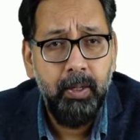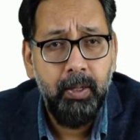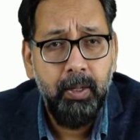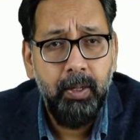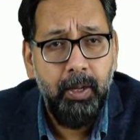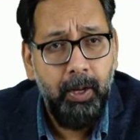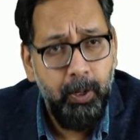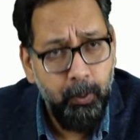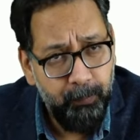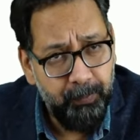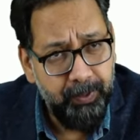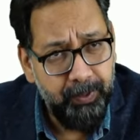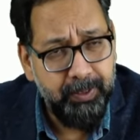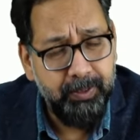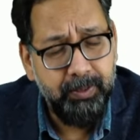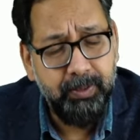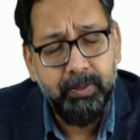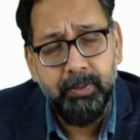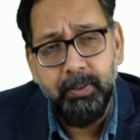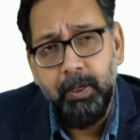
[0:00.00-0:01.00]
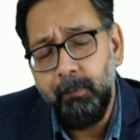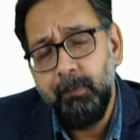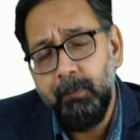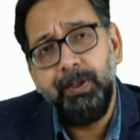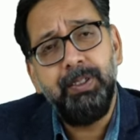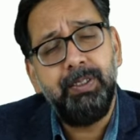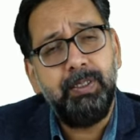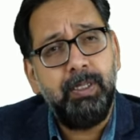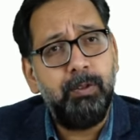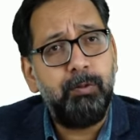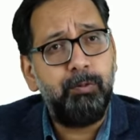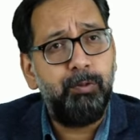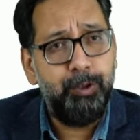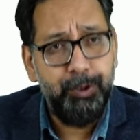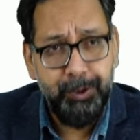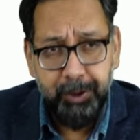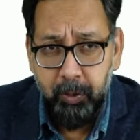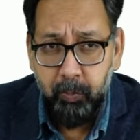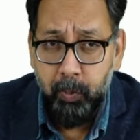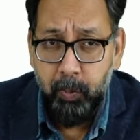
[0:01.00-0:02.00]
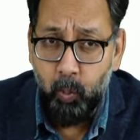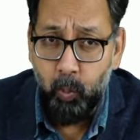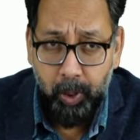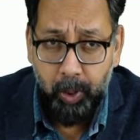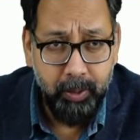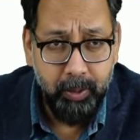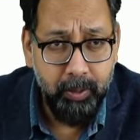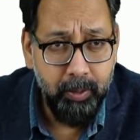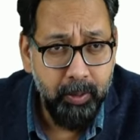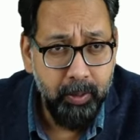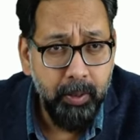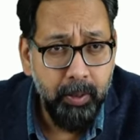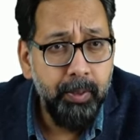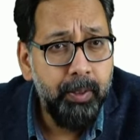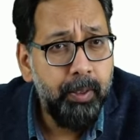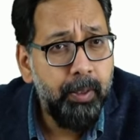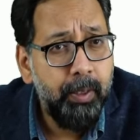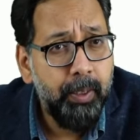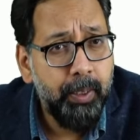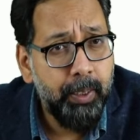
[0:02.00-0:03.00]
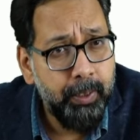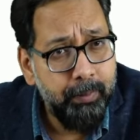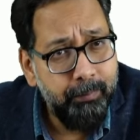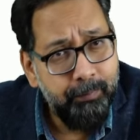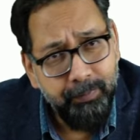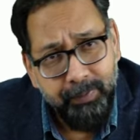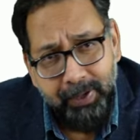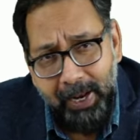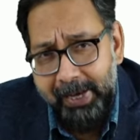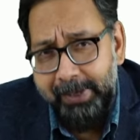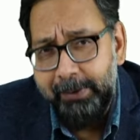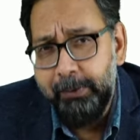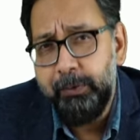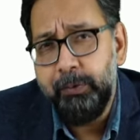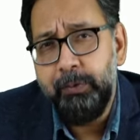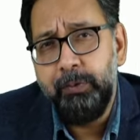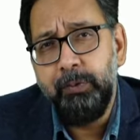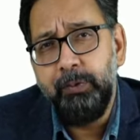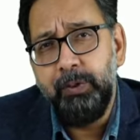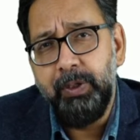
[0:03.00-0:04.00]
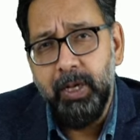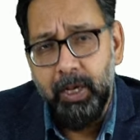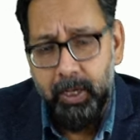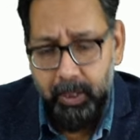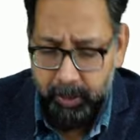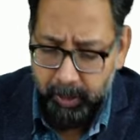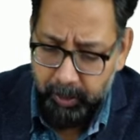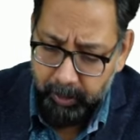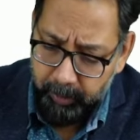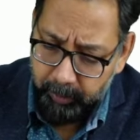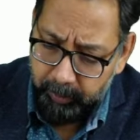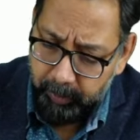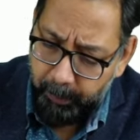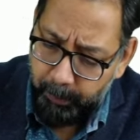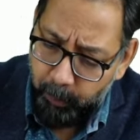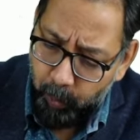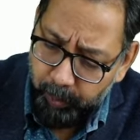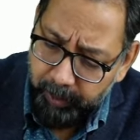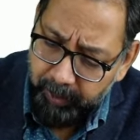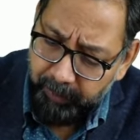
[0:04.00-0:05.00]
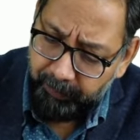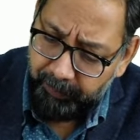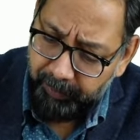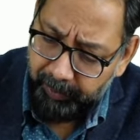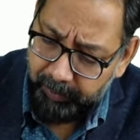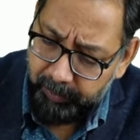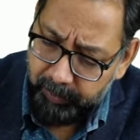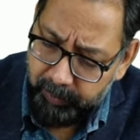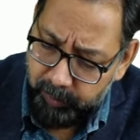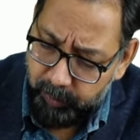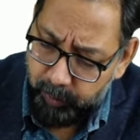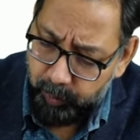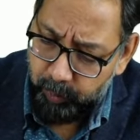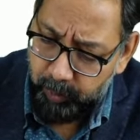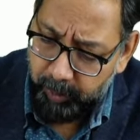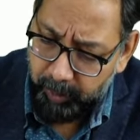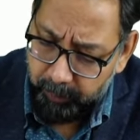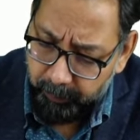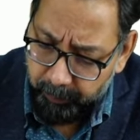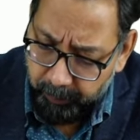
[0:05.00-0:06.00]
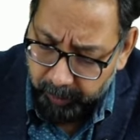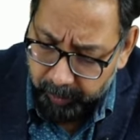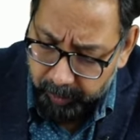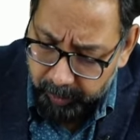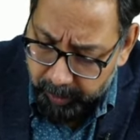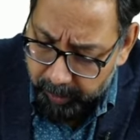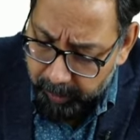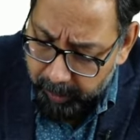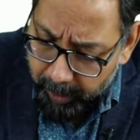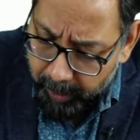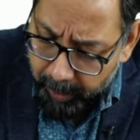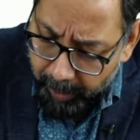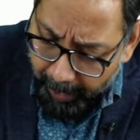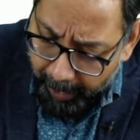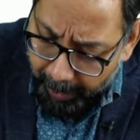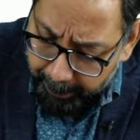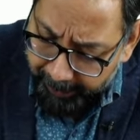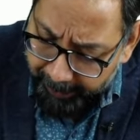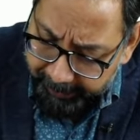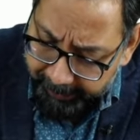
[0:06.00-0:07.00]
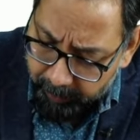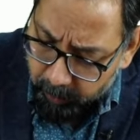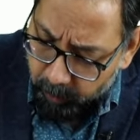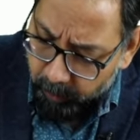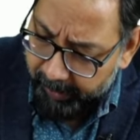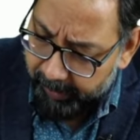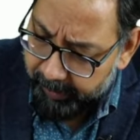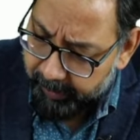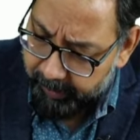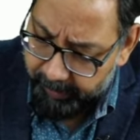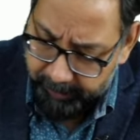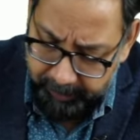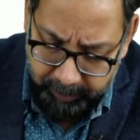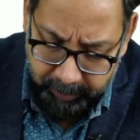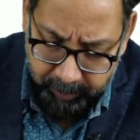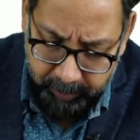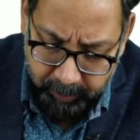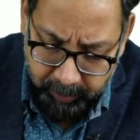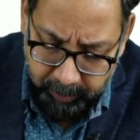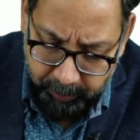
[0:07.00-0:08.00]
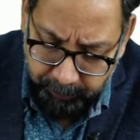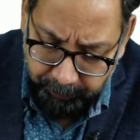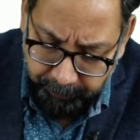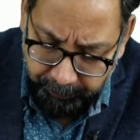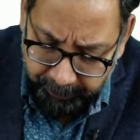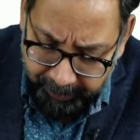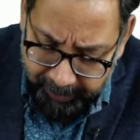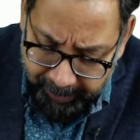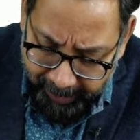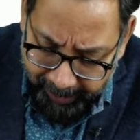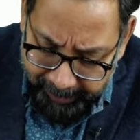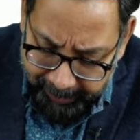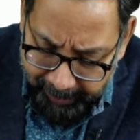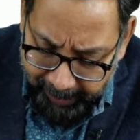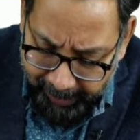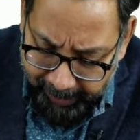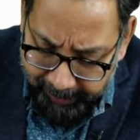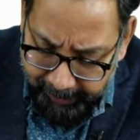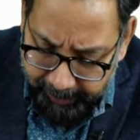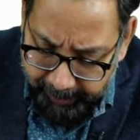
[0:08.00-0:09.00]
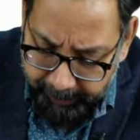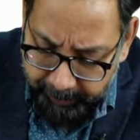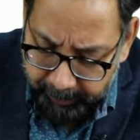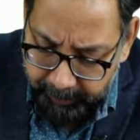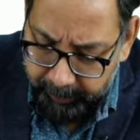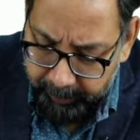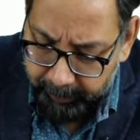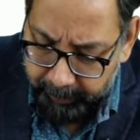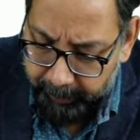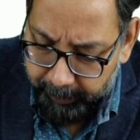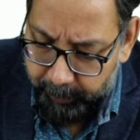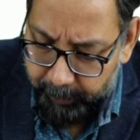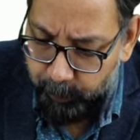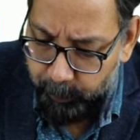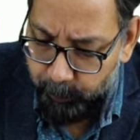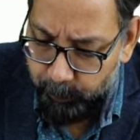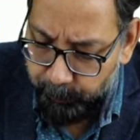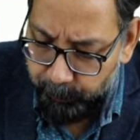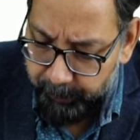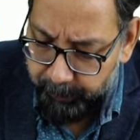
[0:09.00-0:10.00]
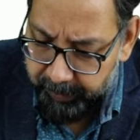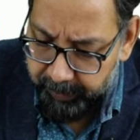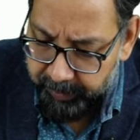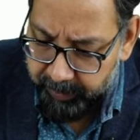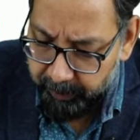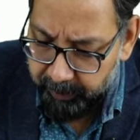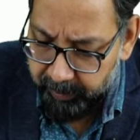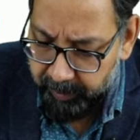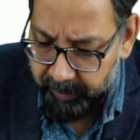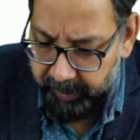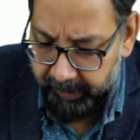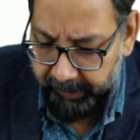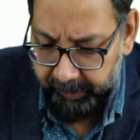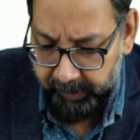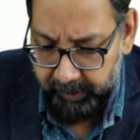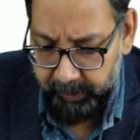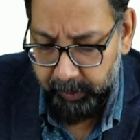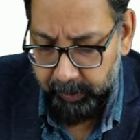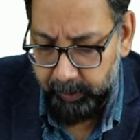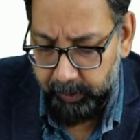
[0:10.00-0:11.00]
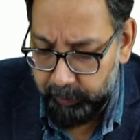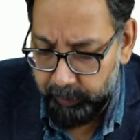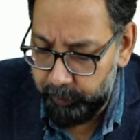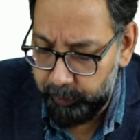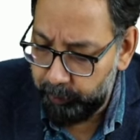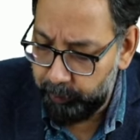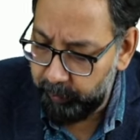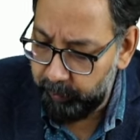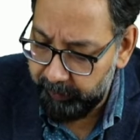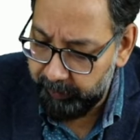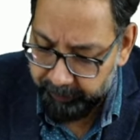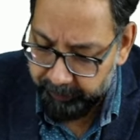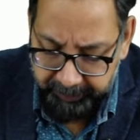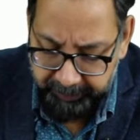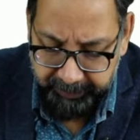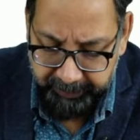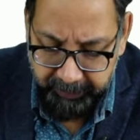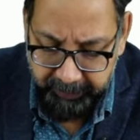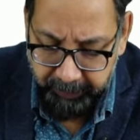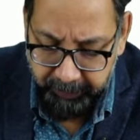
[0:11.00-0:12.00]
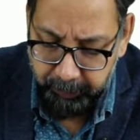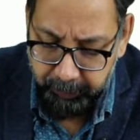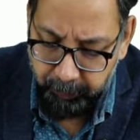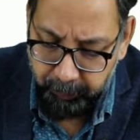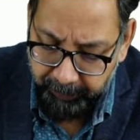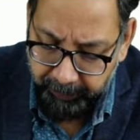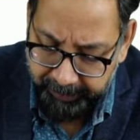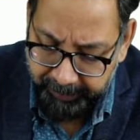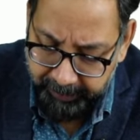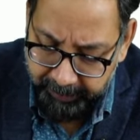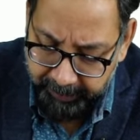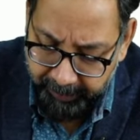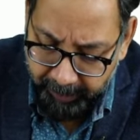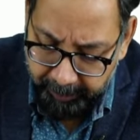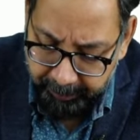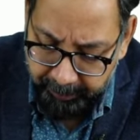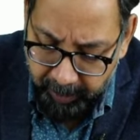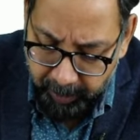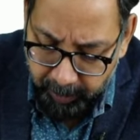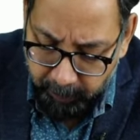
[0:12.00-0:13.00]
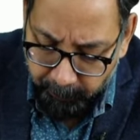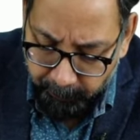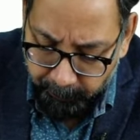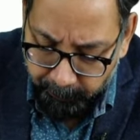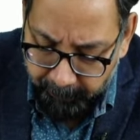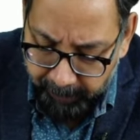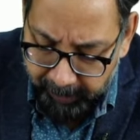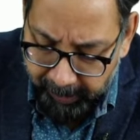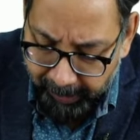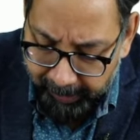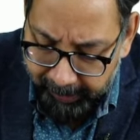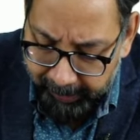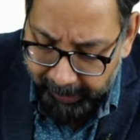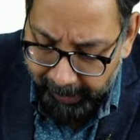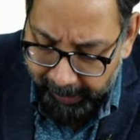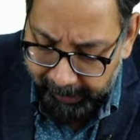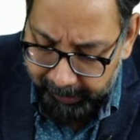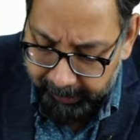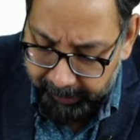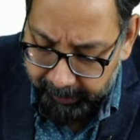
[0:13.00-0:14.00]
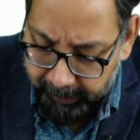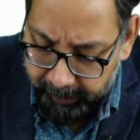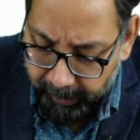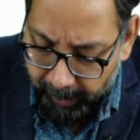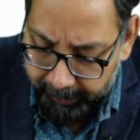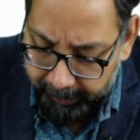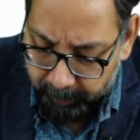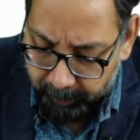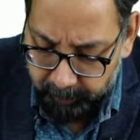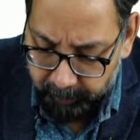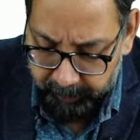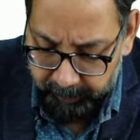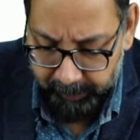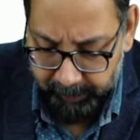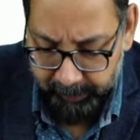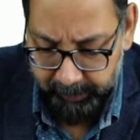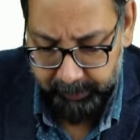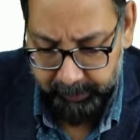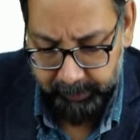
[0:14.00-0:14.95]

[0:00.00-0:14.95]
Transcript: Hello friends, now we discuss question number 1. In phenylketonuria, the body fails to convert amino acid phenylalanine into which substance due to deficiency of enzyme phenylalanine hydroxylase.